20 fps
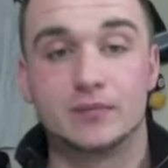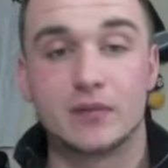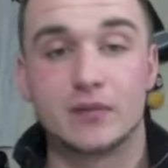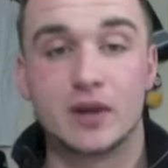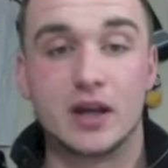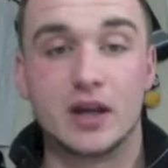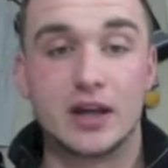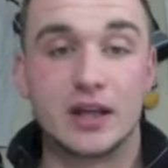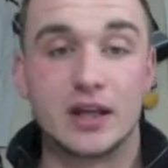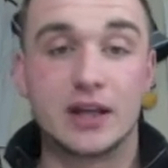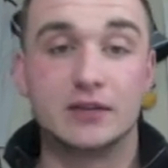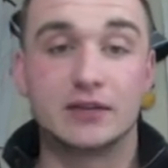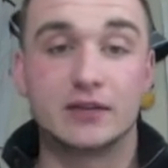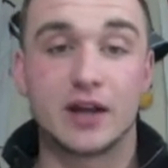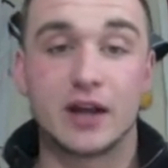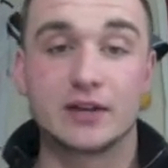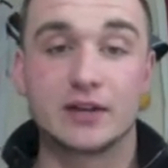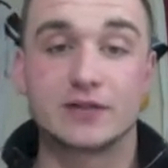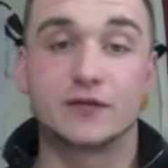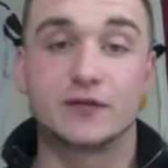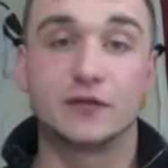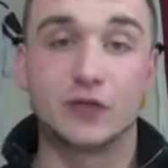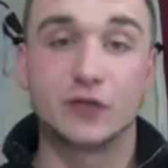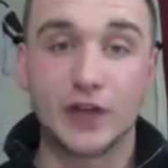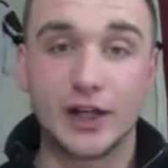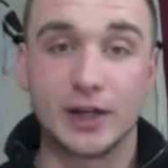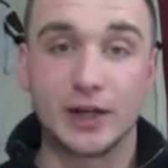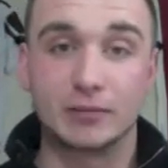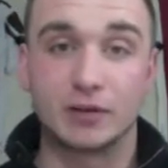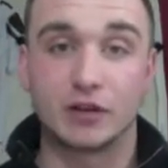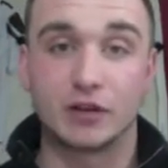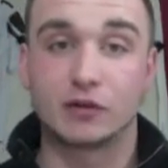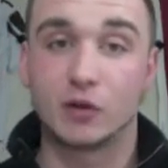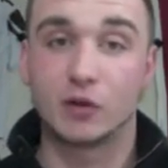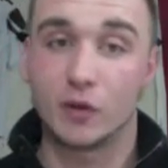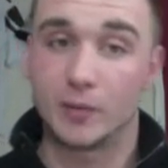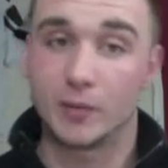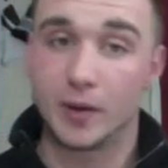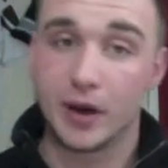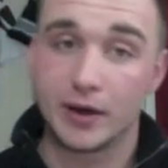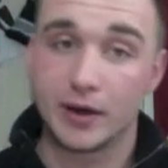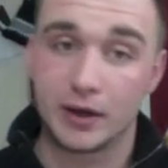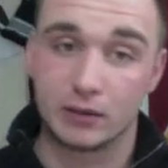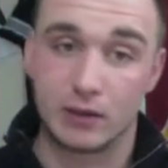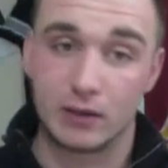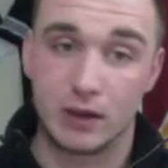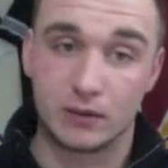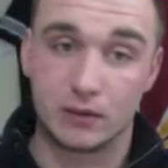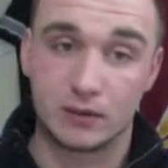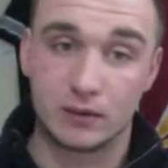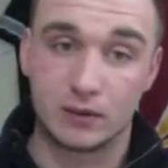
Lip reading: it gives guys freedom to throw the body around.